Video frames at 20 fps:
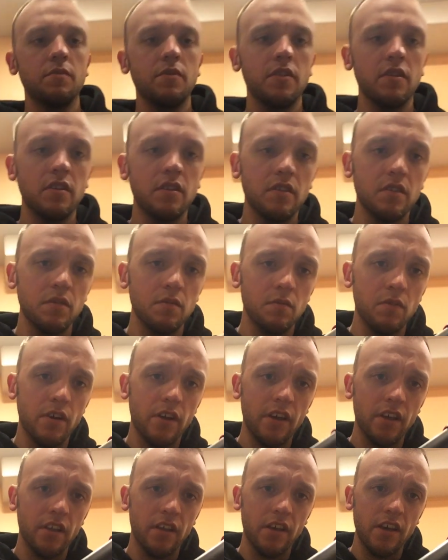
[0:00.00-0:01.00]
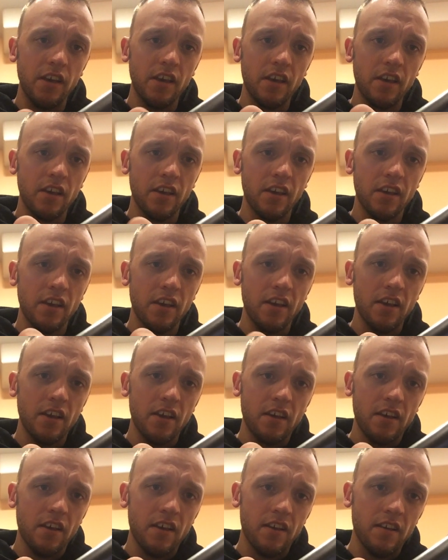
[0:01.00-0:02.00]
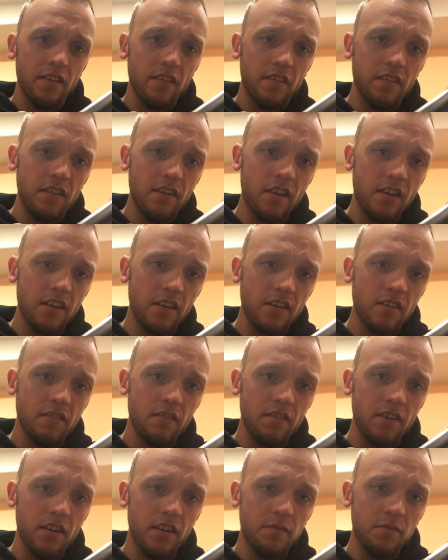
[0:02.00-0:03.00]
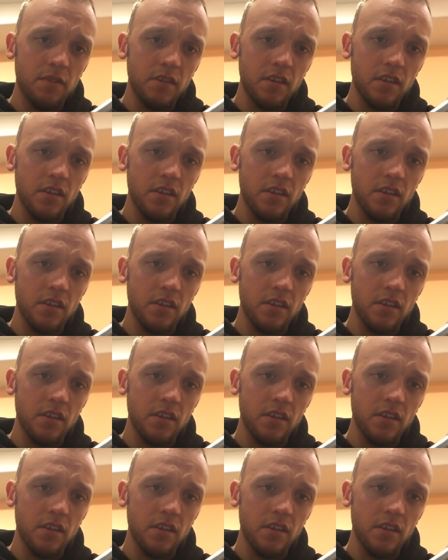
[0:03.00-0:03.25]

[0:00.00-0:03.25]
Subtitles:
But this is why I like Tanaki grips,